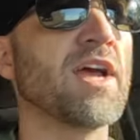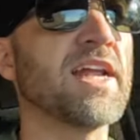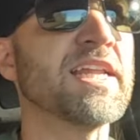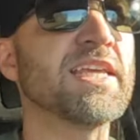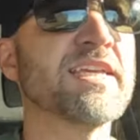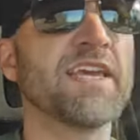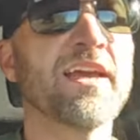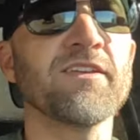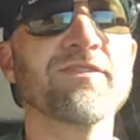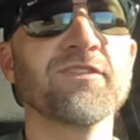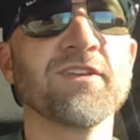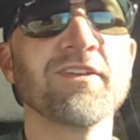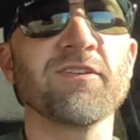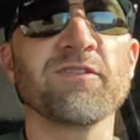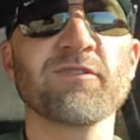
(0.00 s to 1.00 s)
any
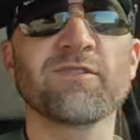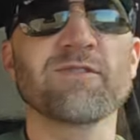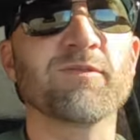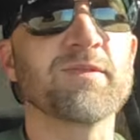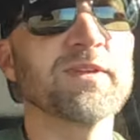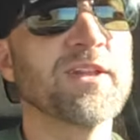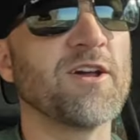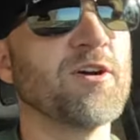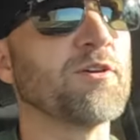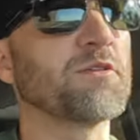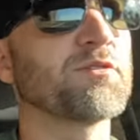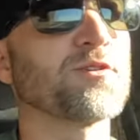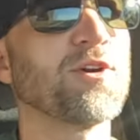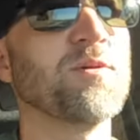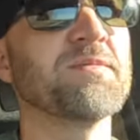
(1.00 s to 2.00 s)
guesses, you know,
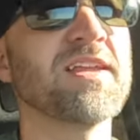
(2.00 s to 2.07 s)
throw them